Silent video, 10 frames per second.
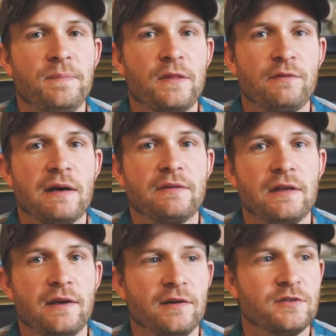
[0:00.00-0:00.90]
throughout the
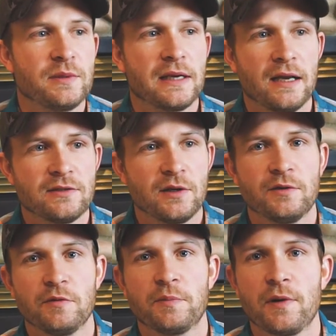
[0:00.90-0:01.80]
year as we kind of start
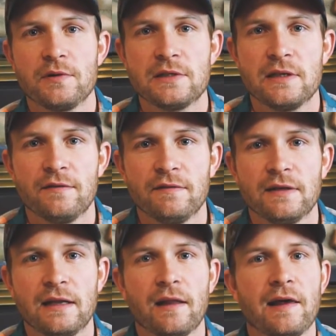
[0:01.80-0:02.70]
to approach the different
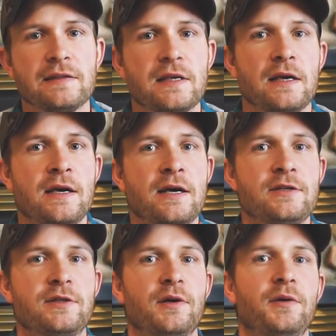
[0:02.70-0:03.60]
deadlines.
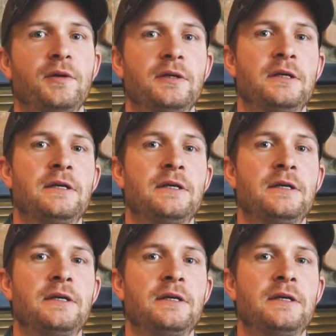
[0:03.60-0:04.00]
So